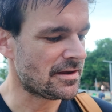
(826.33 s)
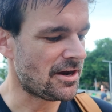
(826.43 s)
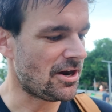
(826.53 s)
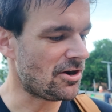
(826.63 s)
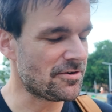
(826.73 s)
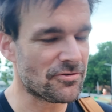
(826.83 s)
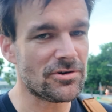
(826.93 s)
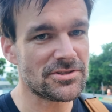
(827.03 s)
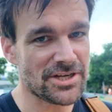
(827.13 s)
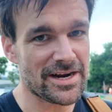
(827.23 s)

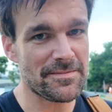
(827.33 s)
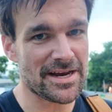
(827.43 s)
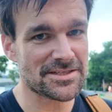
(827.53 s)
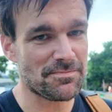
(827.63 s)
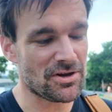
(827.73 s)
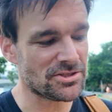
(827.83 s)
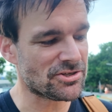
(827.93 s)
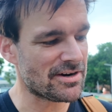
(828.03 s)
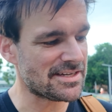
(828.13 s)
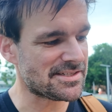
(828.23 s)
Overall, Dynamax
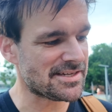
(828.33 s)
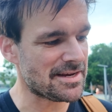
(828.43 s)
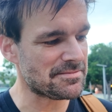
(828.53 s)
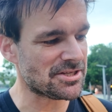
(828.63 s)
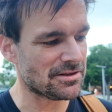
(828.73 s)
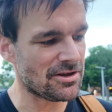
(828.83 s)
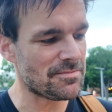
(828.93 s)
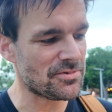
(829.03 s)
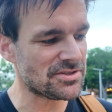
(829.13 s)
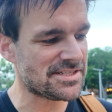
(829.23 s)
Moltres seems a lot
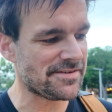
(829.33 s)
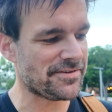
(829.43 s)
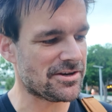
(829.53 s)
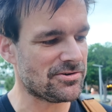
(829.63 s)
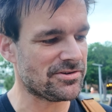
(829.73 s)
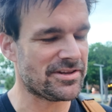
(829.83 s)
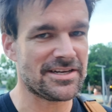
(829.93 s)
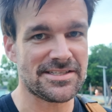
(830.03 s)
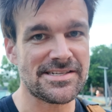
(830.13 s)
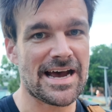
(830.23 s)
more difficult
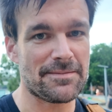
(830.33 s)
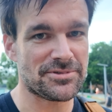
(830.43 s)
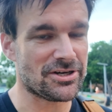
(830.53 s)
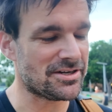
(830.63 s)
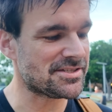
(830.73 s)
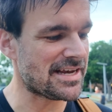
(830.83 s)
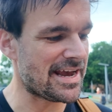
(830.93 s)
than Zapdos